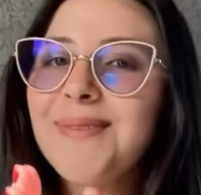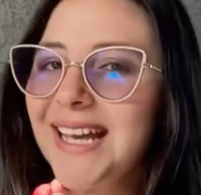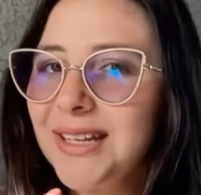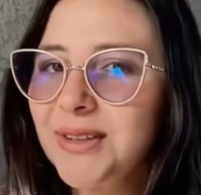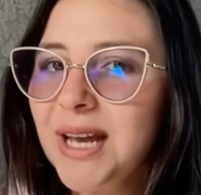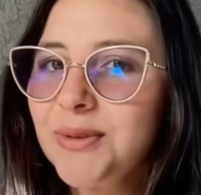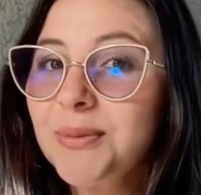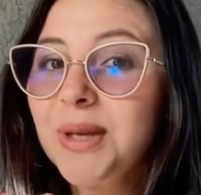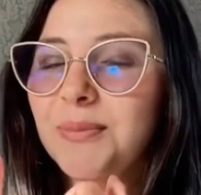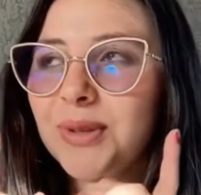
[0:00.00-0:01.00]
and travel
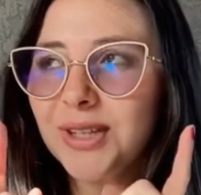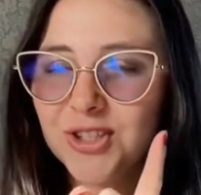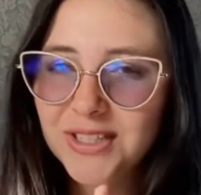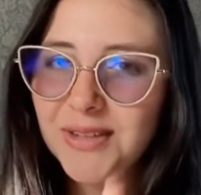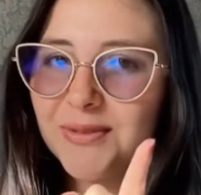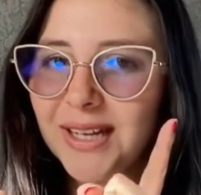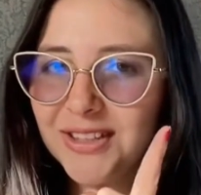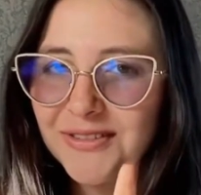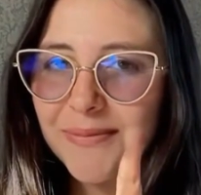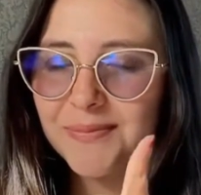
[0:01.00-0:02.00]
preparation
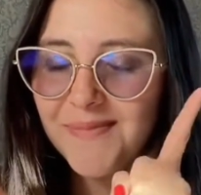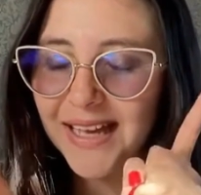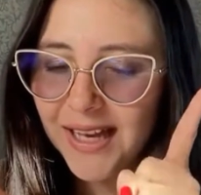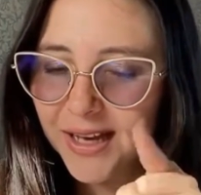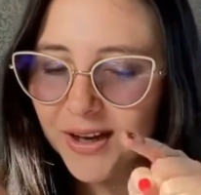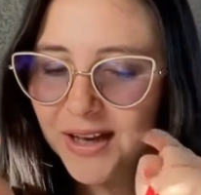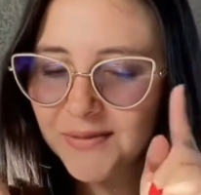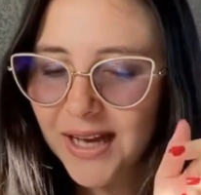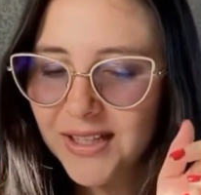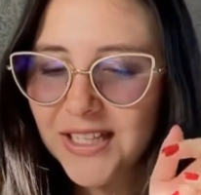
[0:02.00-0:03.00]
advice. Another
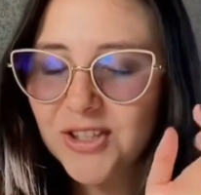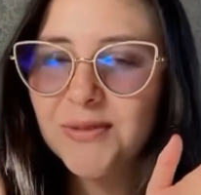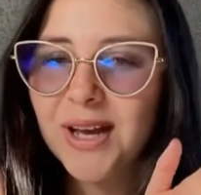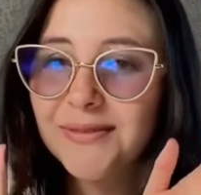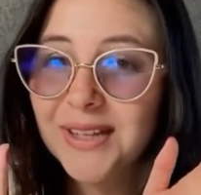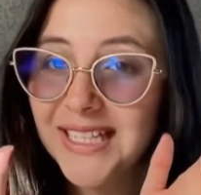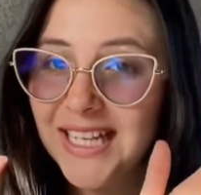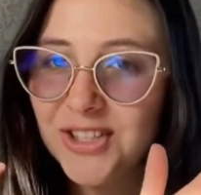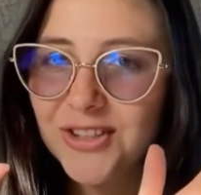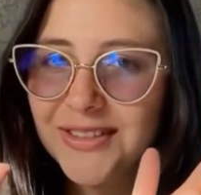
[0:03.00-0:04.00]
advantage of having an
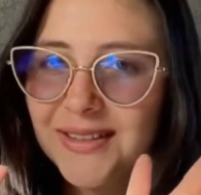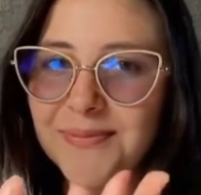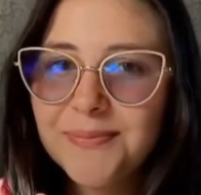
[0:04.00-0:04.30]
agency.